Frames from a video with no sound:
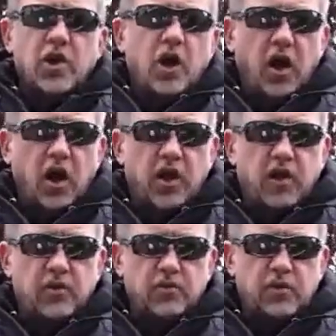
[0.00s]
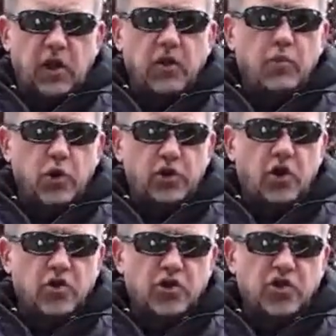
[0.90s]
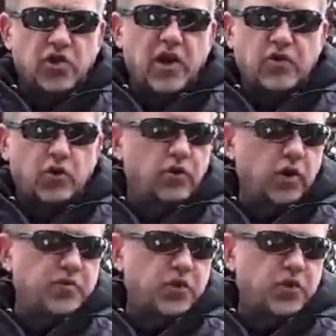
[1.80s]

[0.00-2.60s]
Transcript: Uh, Kelly Worden calls this a natural grip,